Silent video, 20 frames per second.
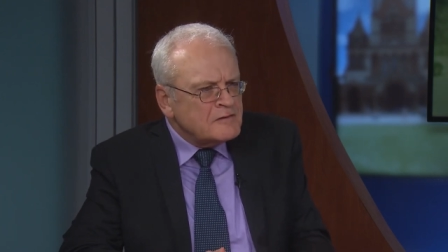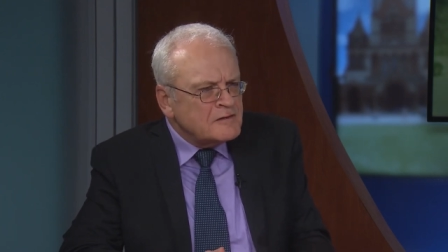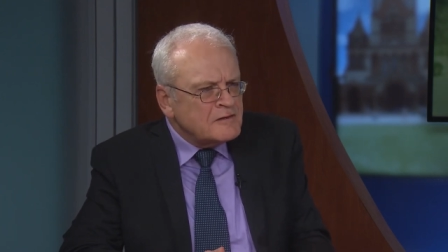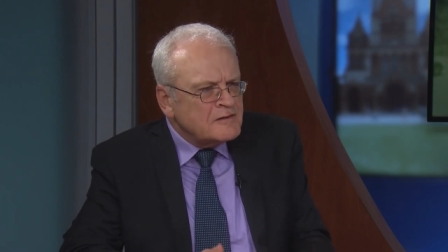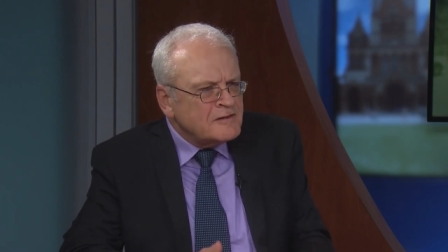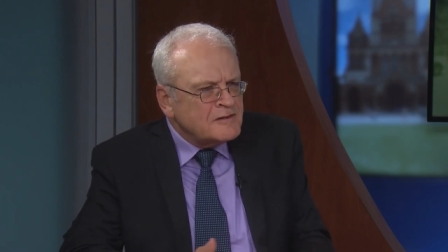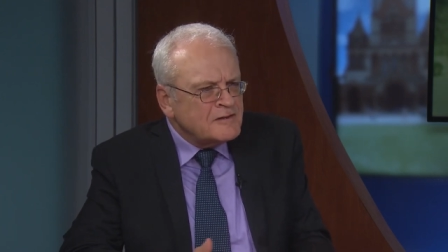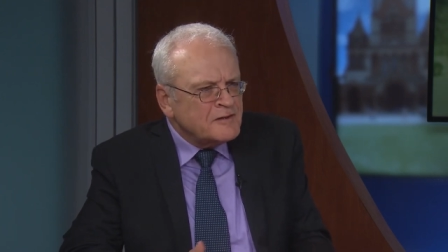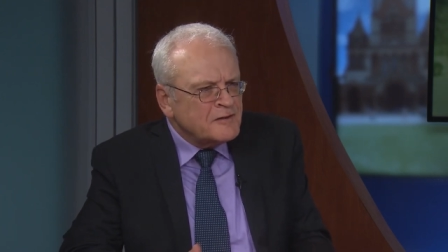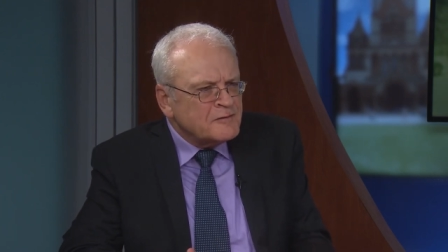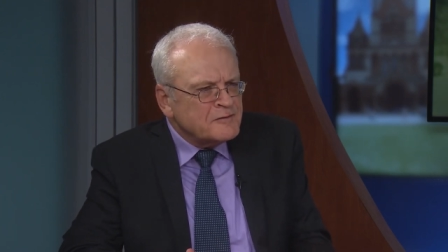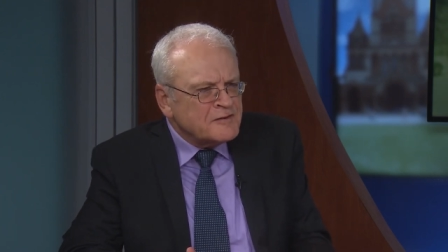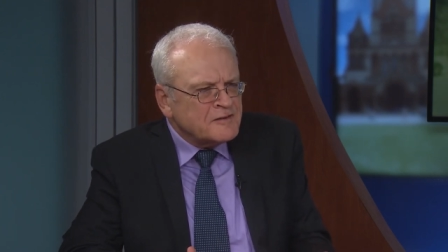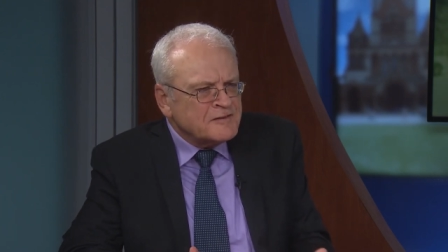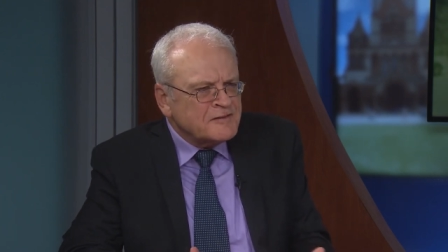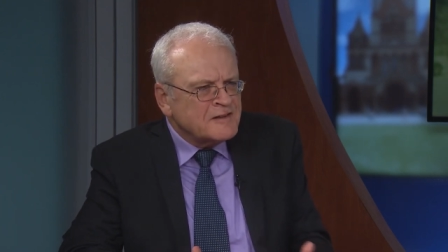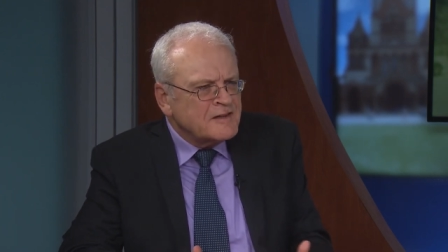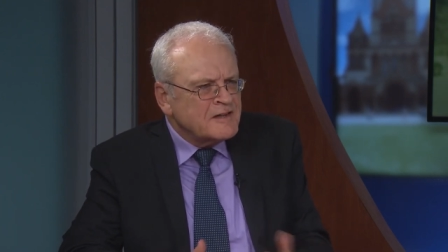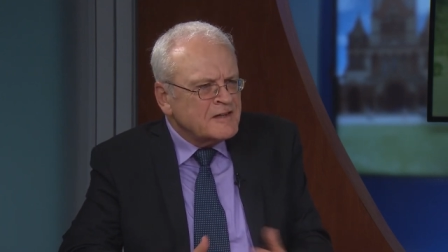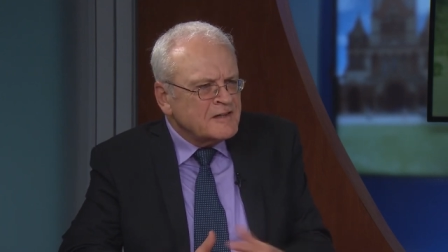You know that
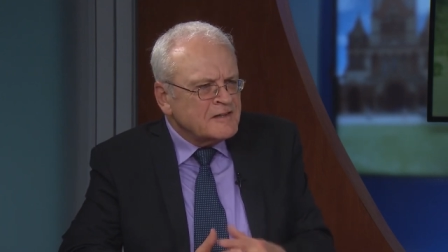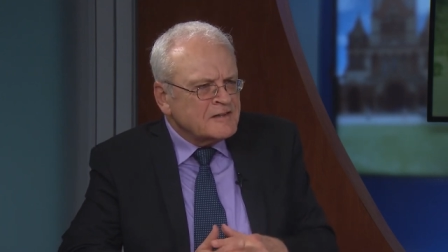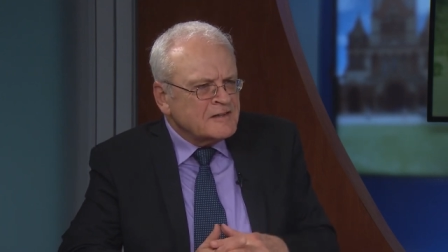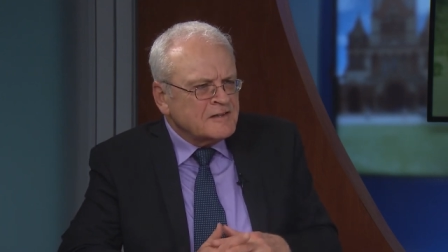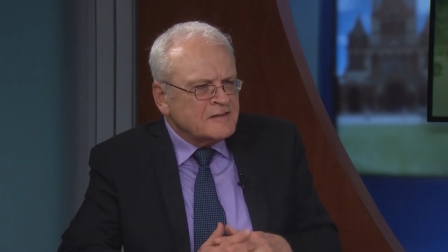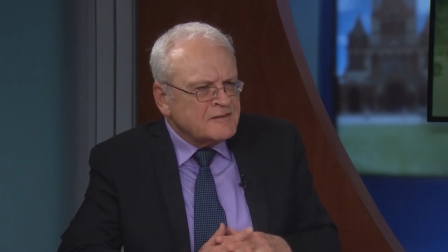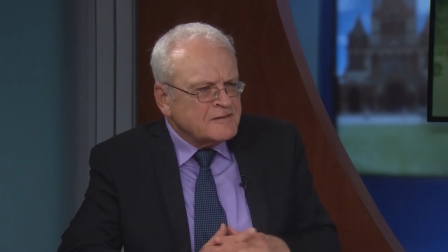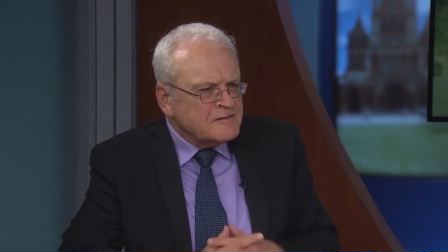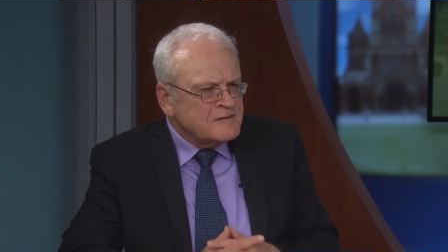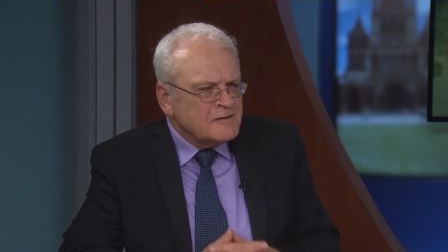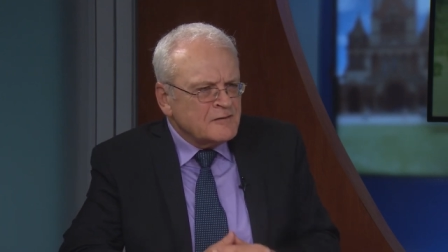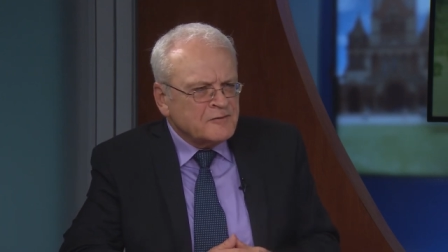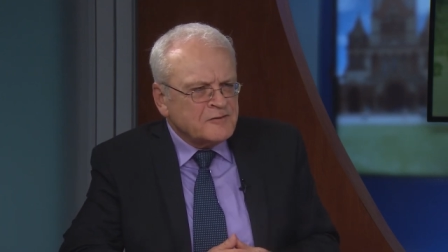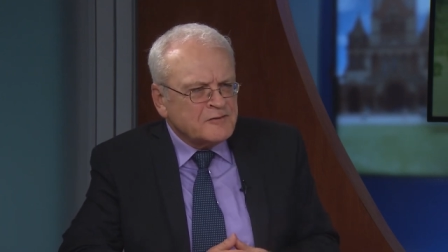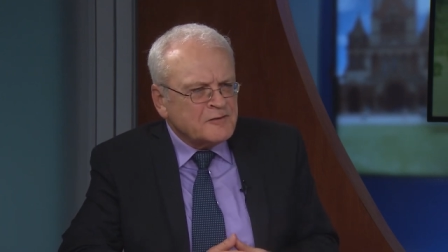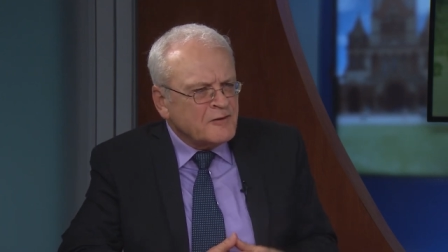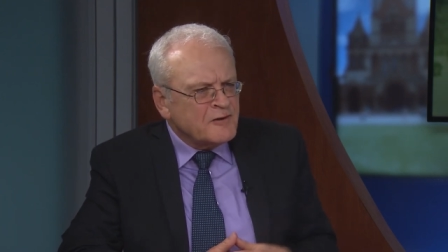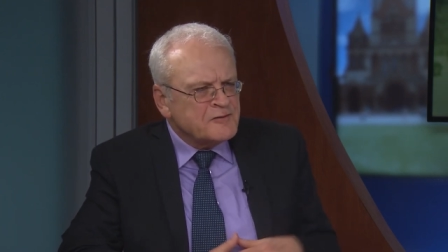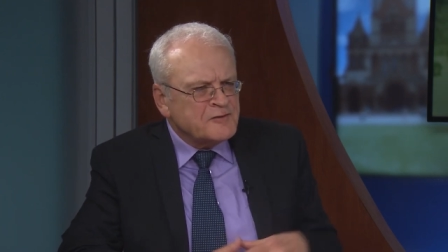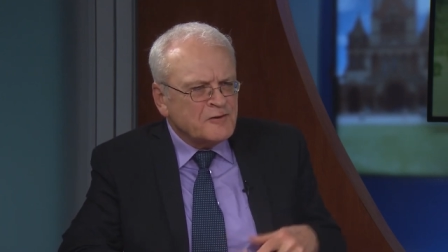that's you know
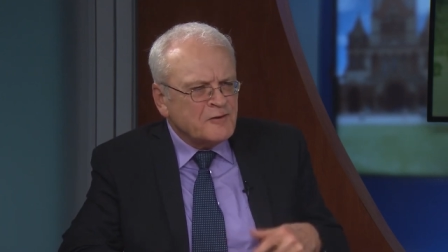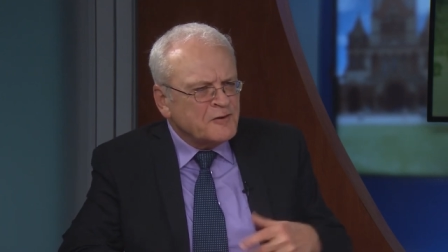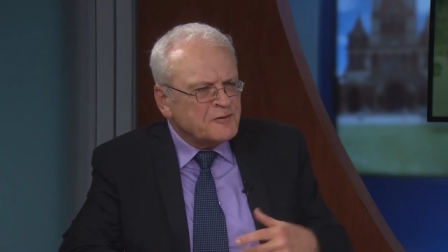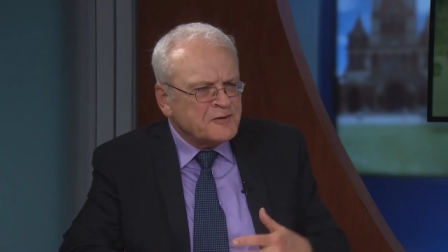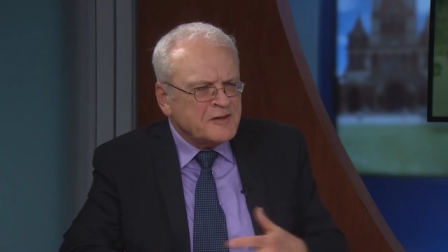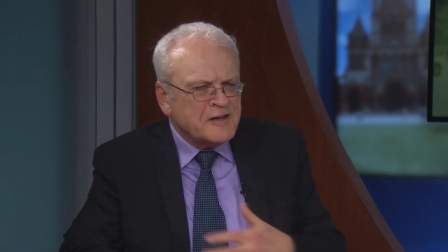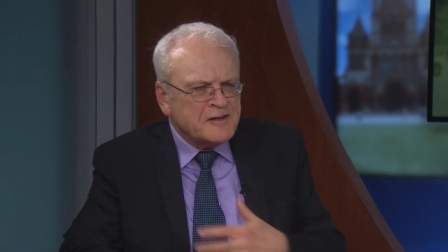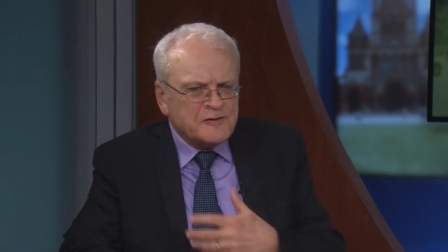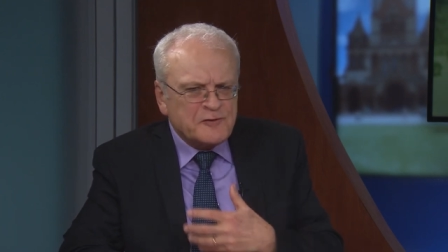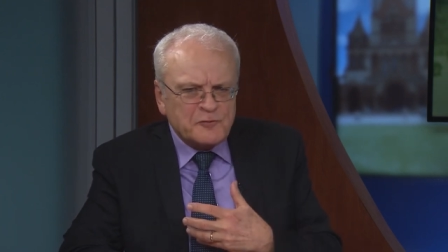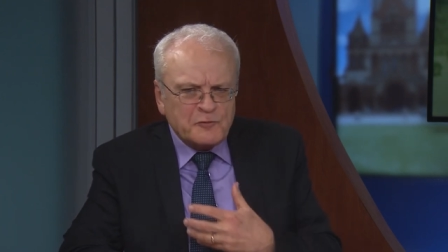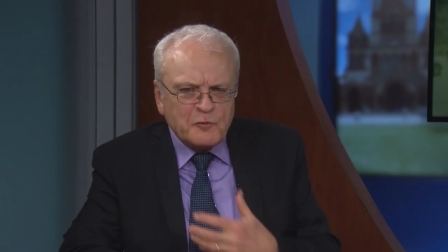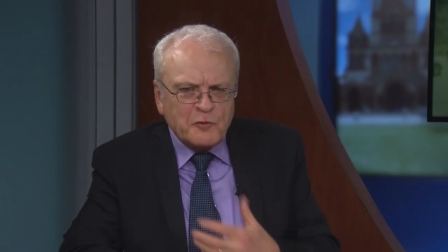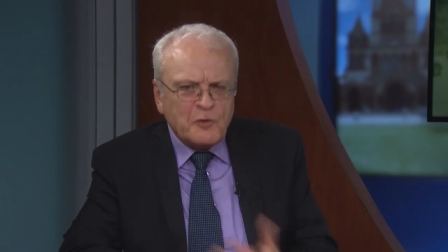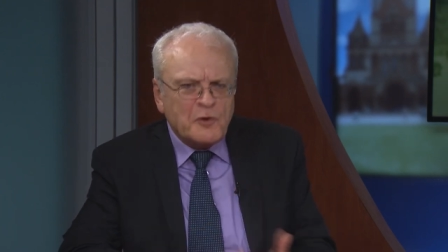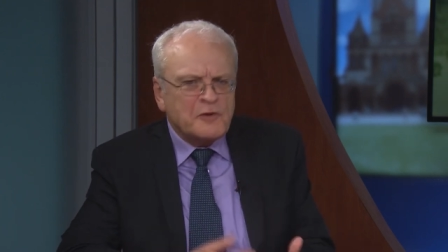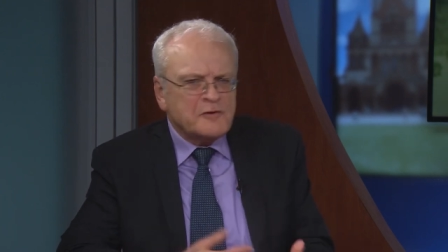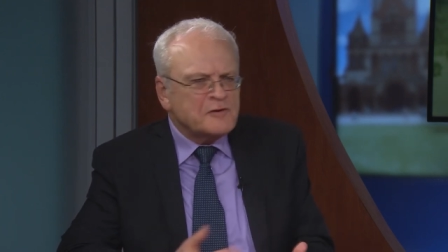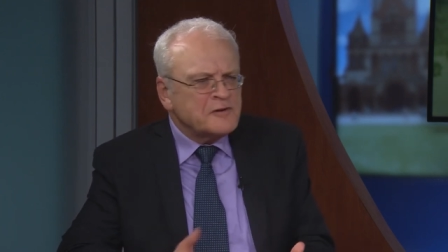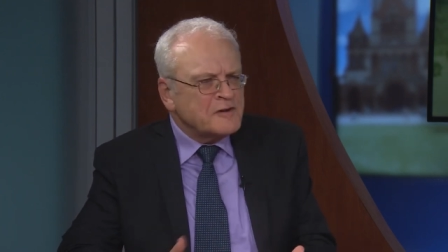Sargent also had this
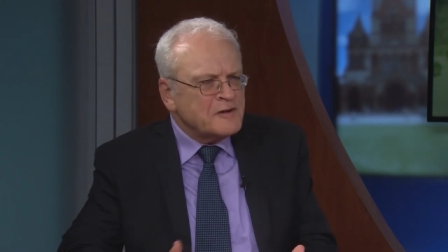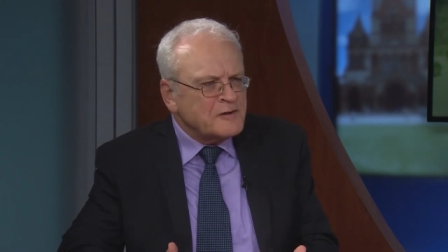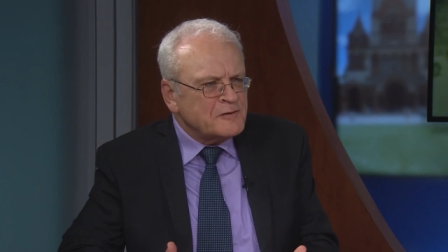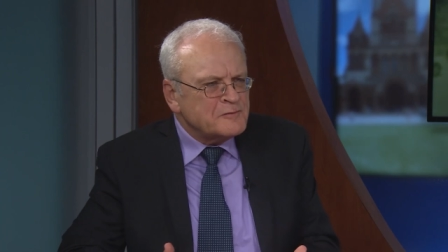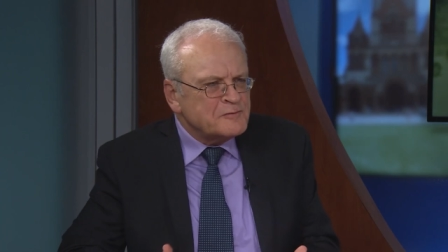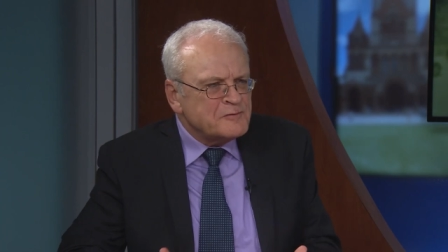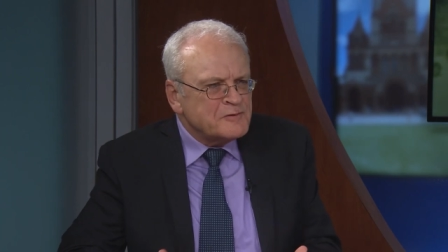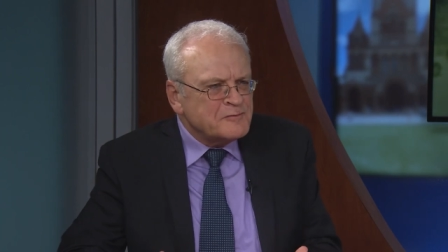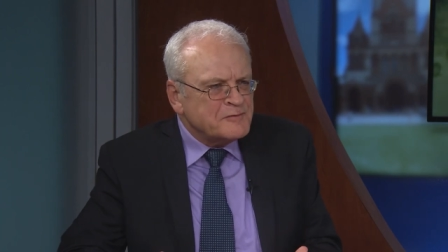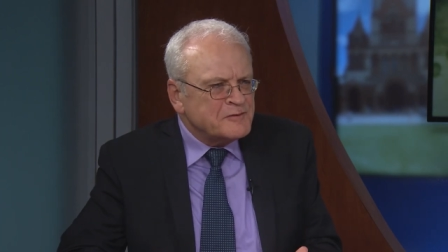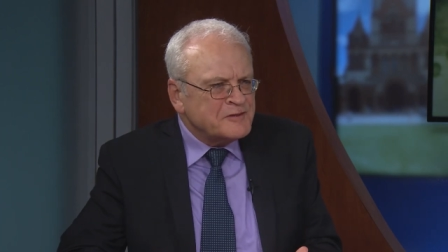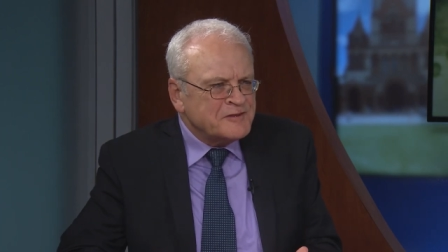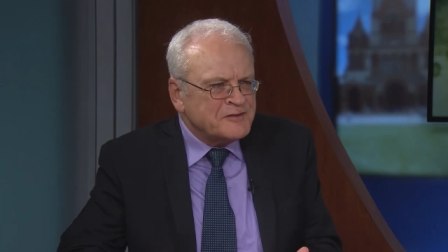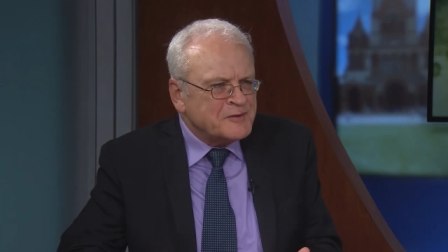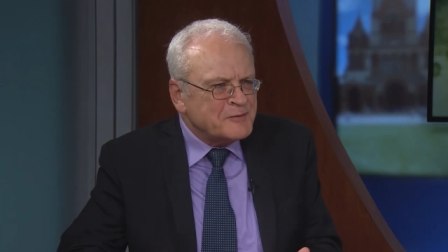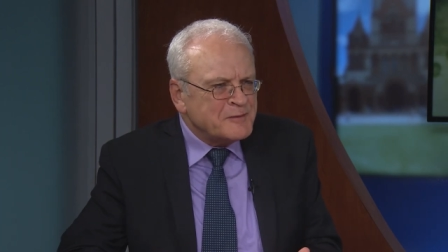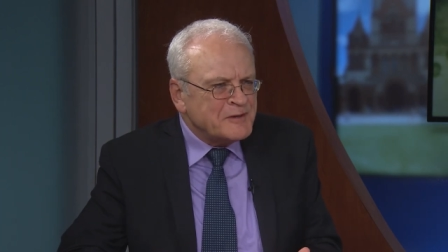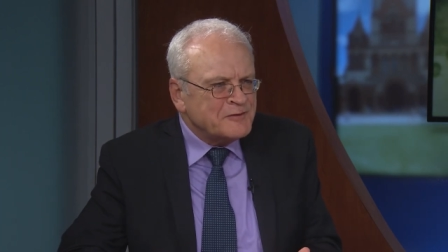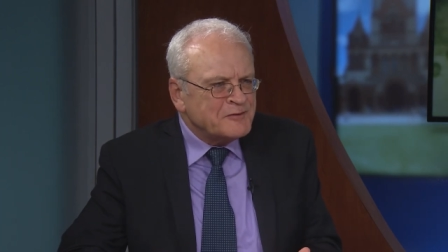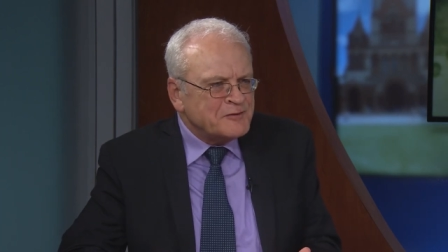watercolor of
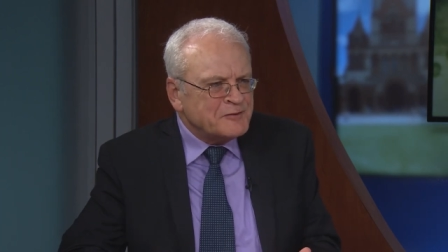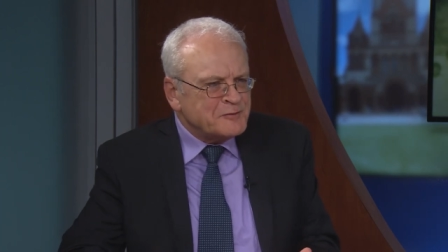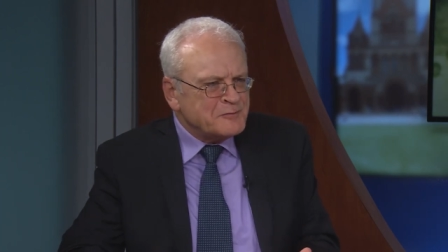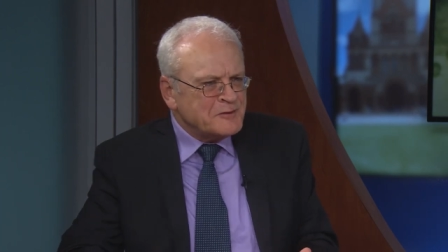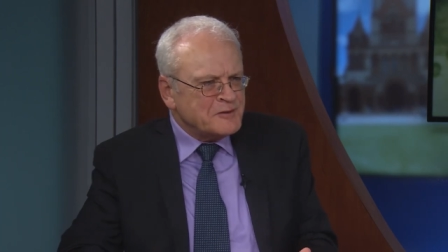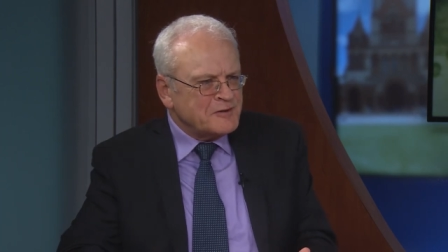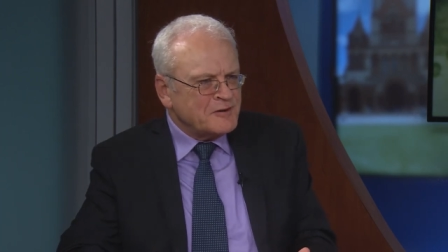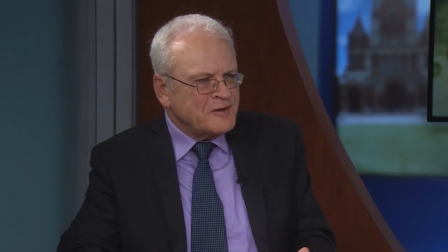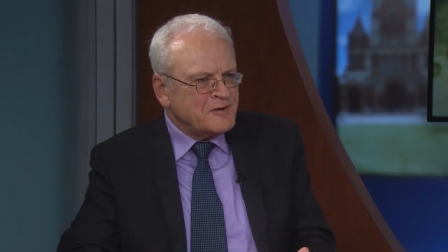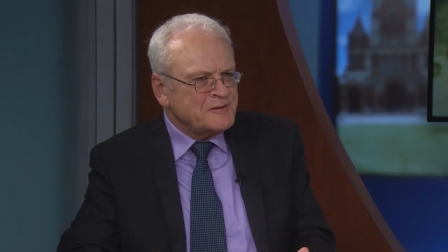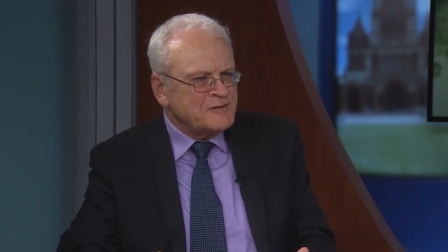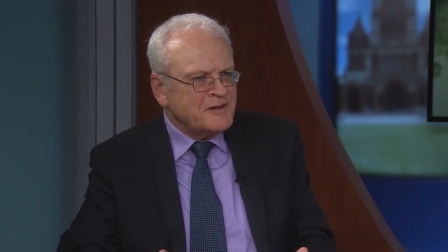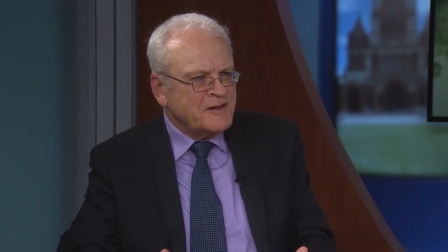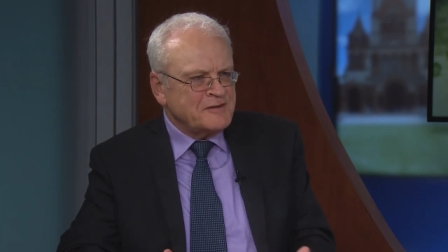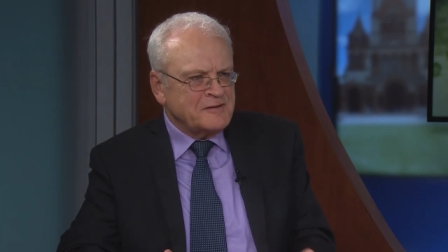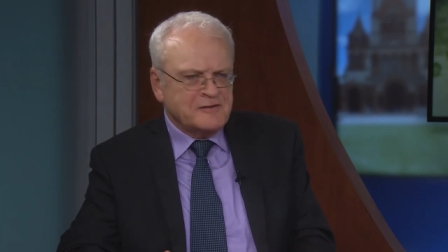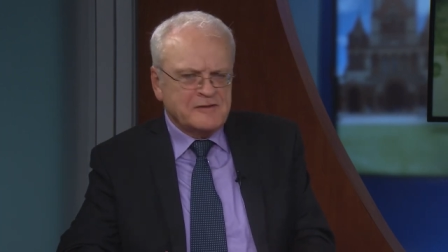Isabella Stewart Gardner. I,